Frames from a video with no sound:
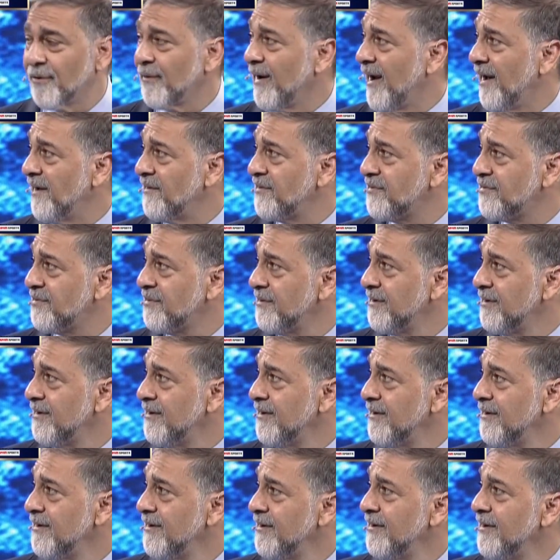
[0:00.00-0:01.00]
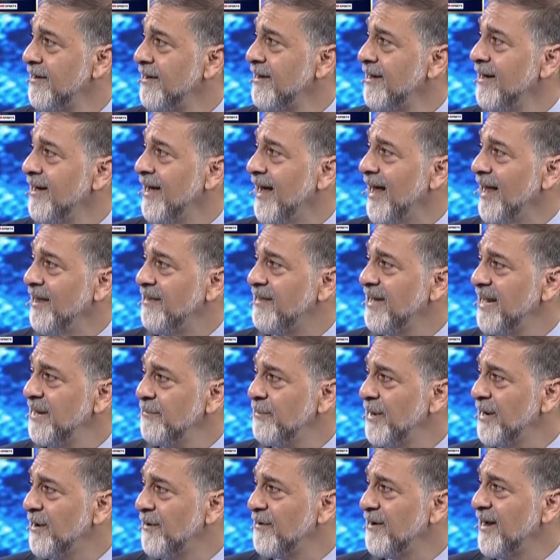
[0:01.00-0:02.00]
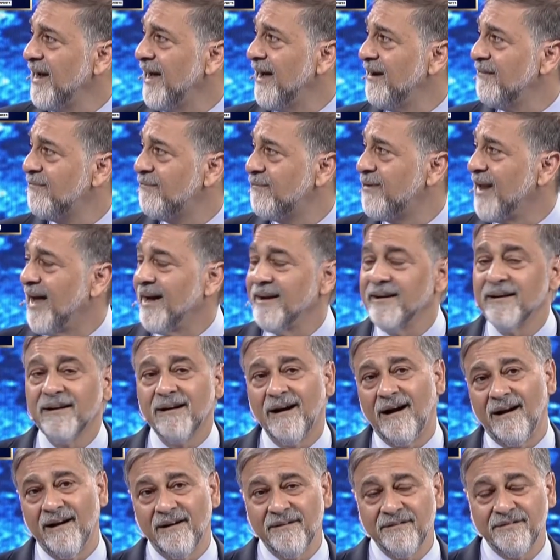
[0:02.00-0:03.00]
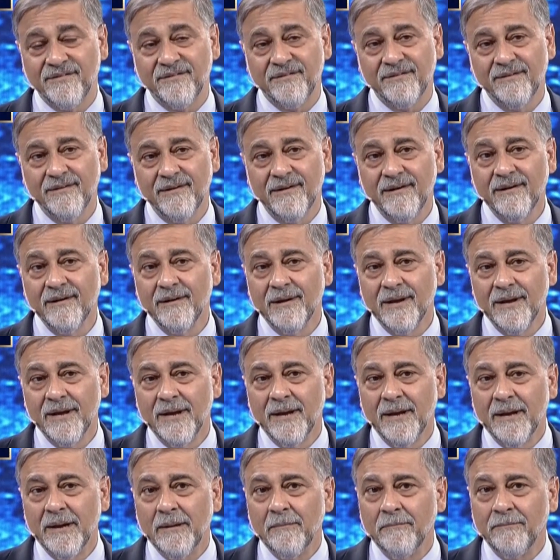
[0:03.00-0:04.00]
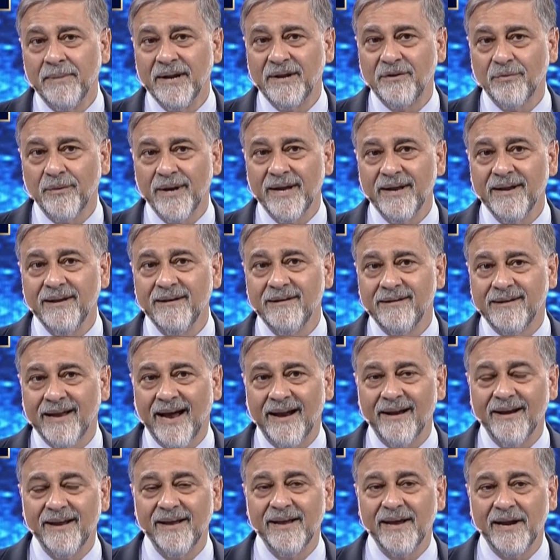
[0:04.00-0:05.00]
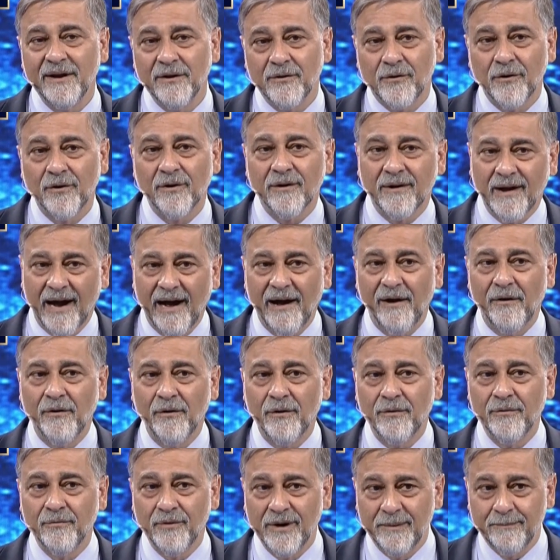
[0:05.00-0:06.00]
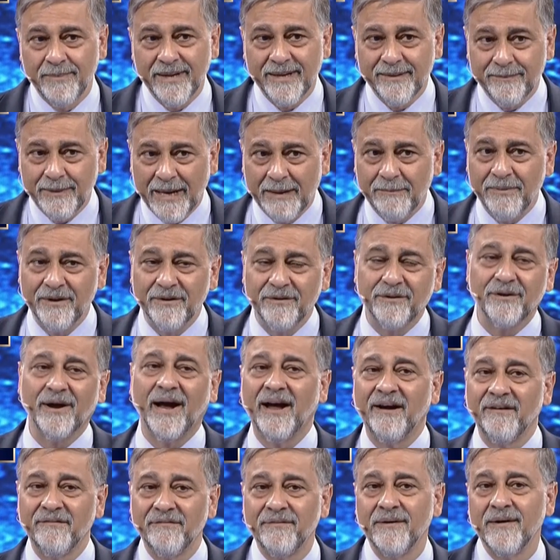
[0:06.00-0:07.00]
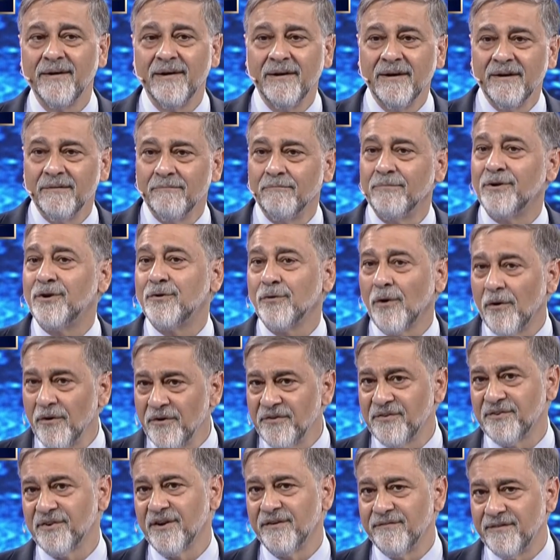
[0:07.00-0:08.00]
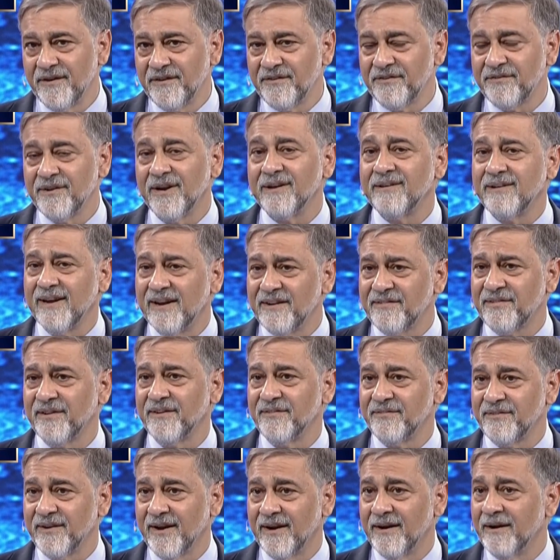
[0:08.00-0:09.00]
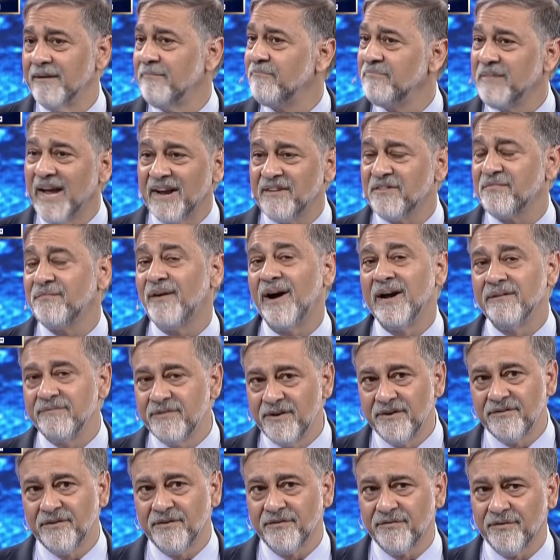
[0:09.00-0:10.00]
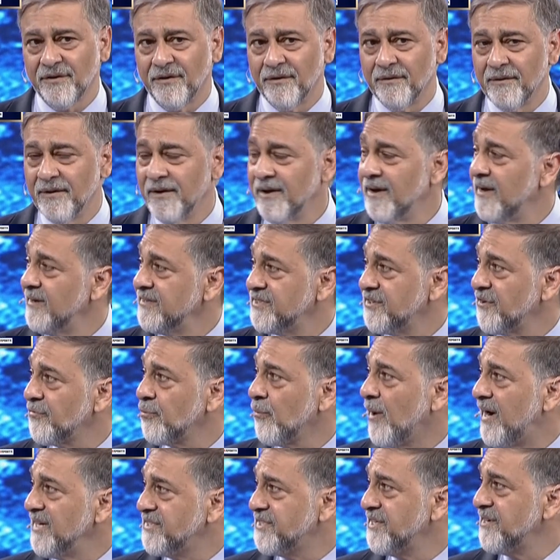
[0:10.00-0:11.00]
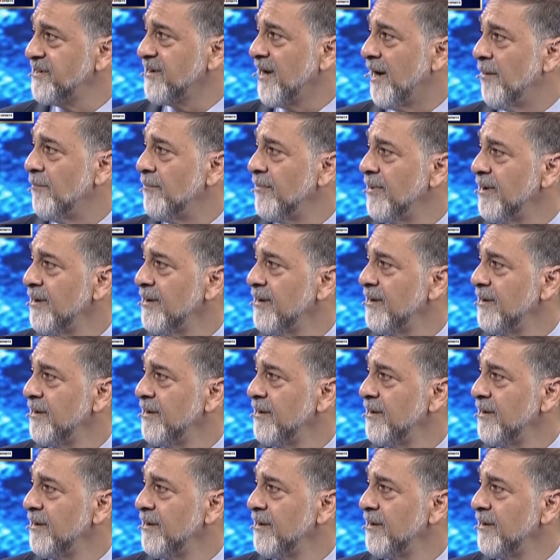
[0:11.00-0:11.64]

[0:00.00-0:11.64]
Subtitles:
crash. And then we're going to have flying cars. Between Delhi and Gurgaon, we'll be able to have drone service that takes us there. Next 5 years or so. Just watch it come.